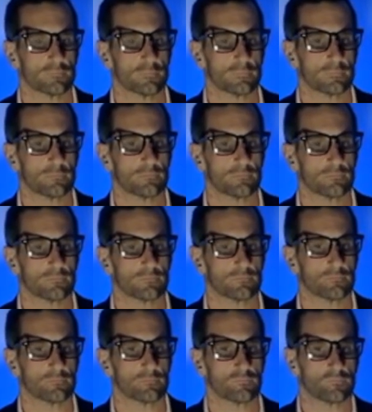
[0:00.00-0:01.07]

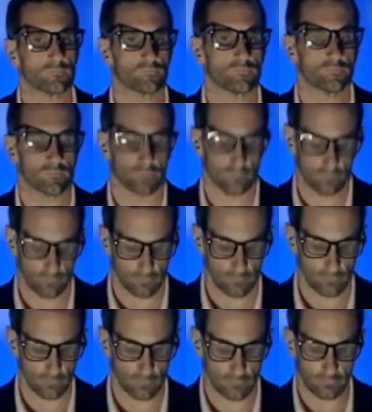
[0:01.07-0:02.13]

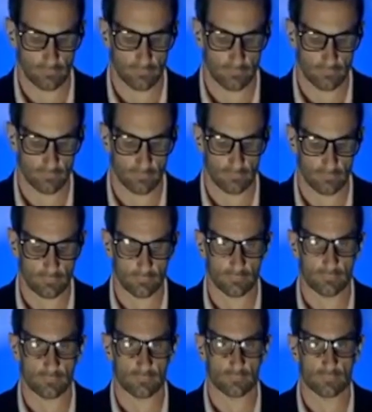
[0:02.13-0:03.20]

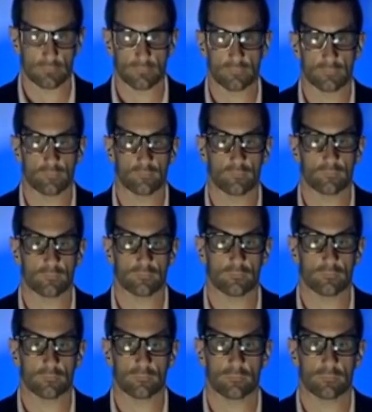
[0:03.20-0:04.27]

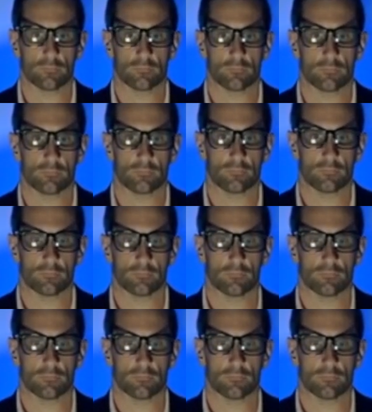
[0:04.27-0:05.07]
(not speaking)